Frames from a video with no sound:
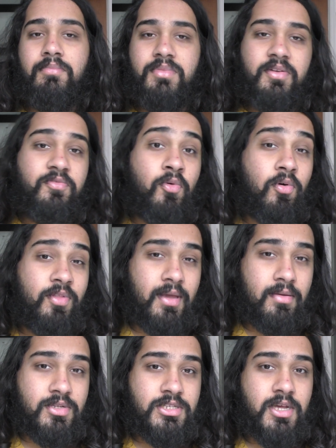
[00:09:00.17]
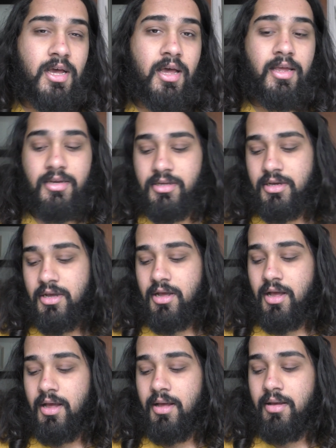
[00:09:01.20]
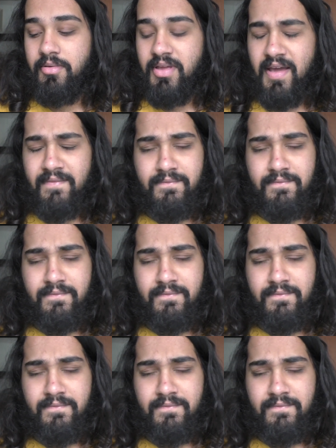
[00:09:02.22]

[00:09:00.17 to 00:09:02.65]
They fought on the outside. Yeah,